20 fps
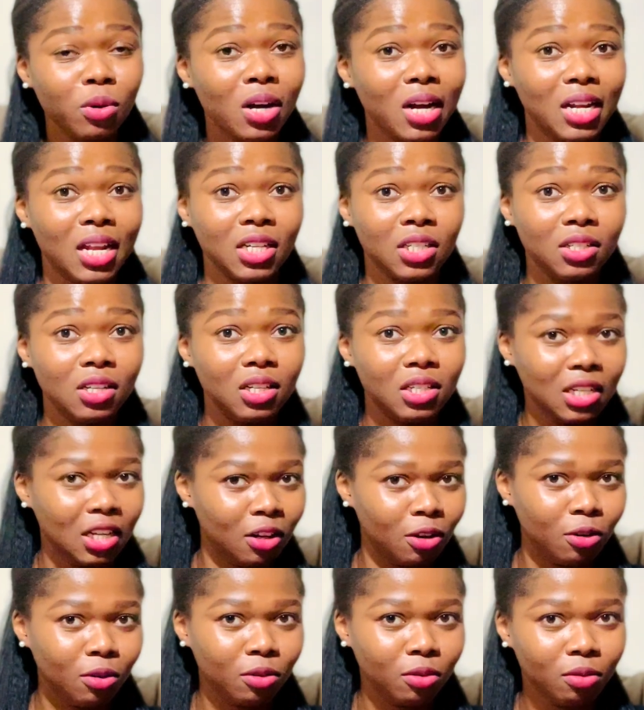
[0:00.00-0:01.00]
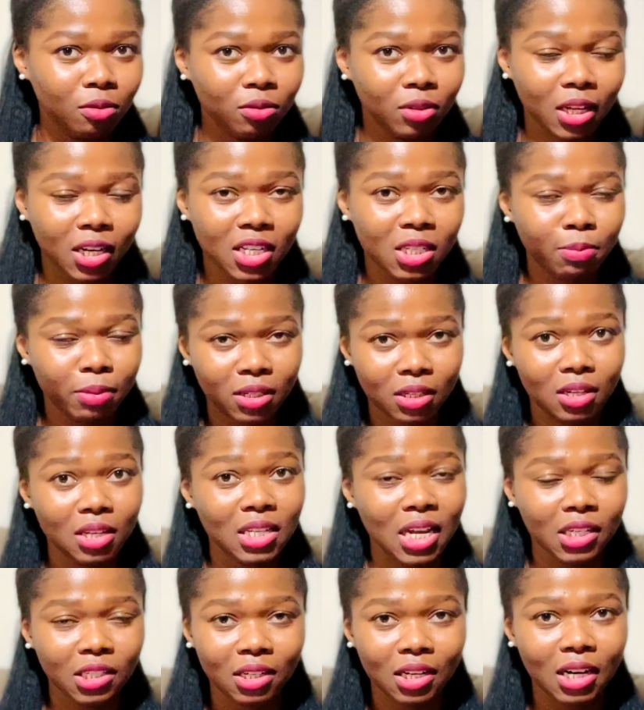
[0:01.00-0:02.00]
can actually tell that this person is
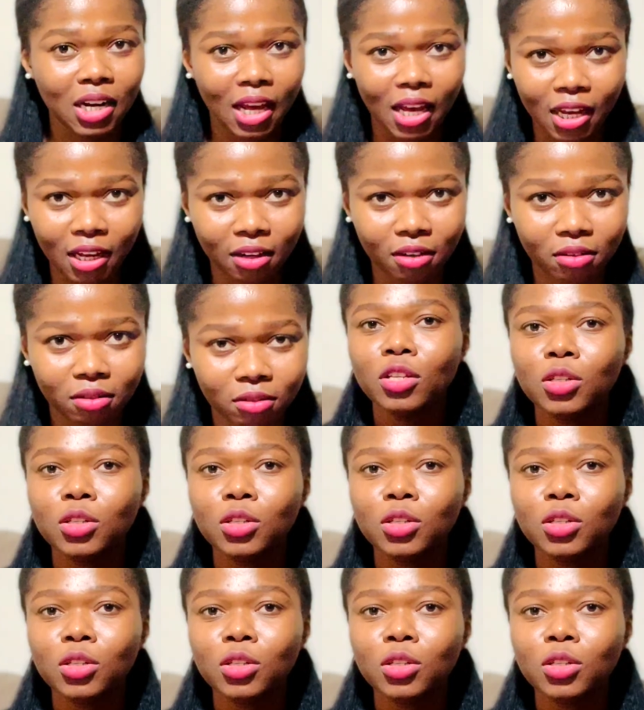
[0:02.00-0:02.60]
actually lying.